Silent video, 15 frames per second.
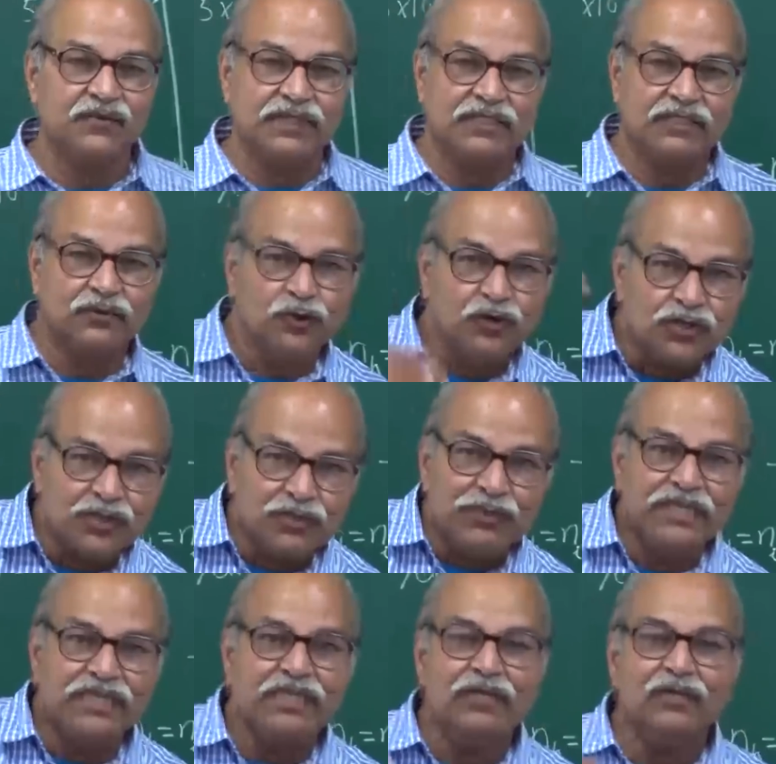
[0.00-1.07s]
with those
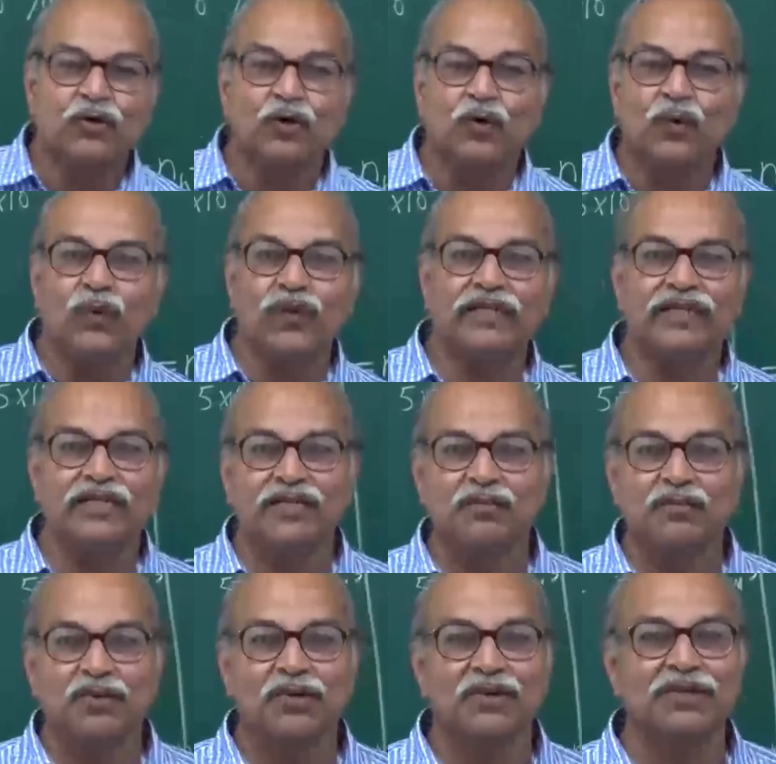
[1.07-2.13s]
many
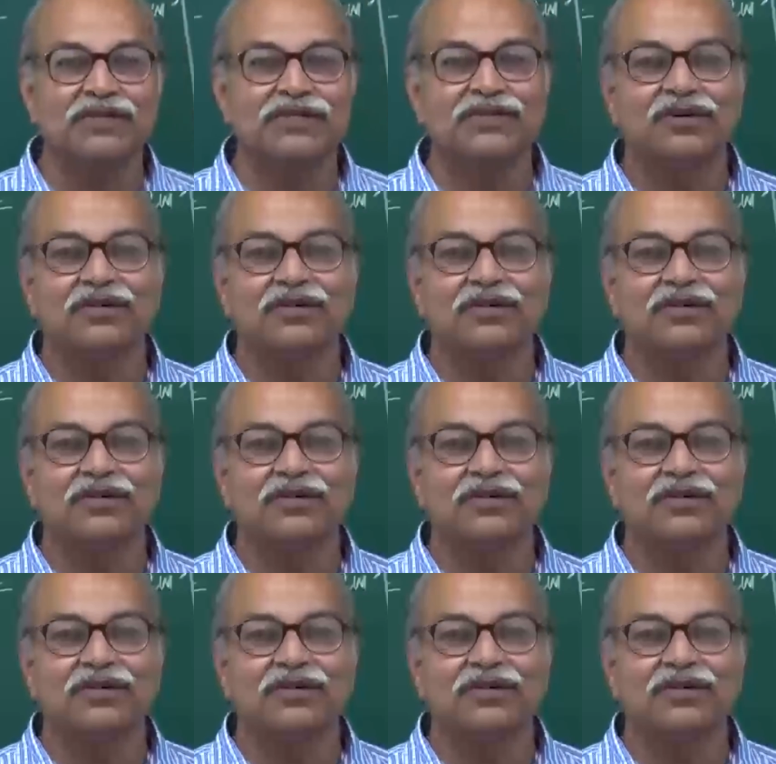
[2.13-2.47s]
covalent bonds,